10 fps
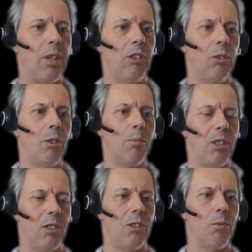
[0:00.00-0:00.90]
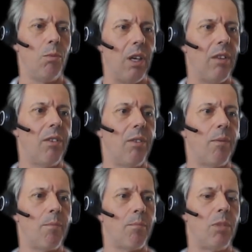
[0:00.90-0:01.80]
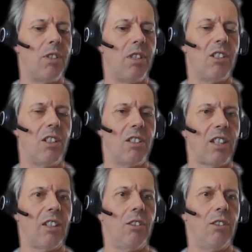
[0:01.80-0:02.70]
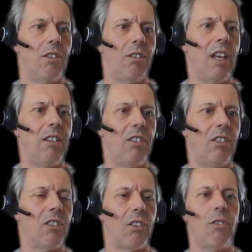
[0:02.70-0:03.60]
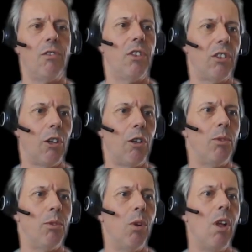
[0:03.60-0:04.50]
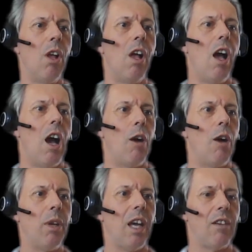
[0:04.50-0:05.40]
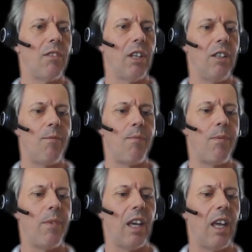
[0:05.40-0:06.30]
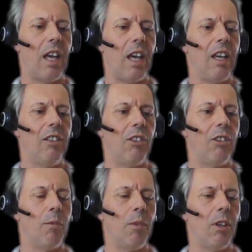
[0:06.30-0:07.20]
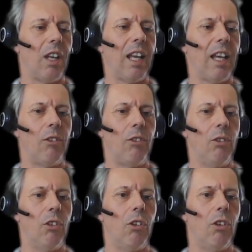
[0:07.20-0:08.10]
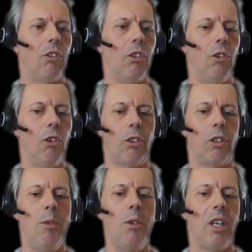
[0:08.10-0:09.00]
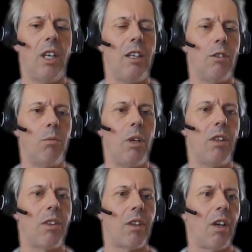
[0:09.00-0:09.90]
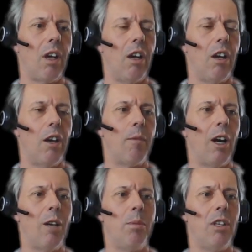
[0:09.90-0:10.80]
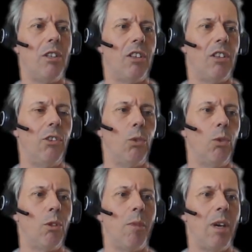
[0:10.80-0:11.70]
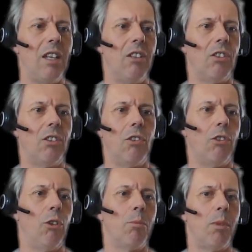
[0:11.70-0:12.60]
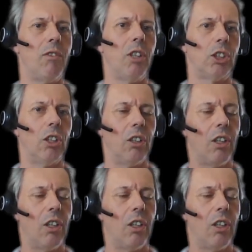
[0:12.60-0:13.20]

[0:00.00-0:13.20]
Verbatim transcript: doing business with potentially sanctioned entities. So for example, uh, we have a, a system that allows you to, to not communicate with um, I P addresses or domains controlled by Russia.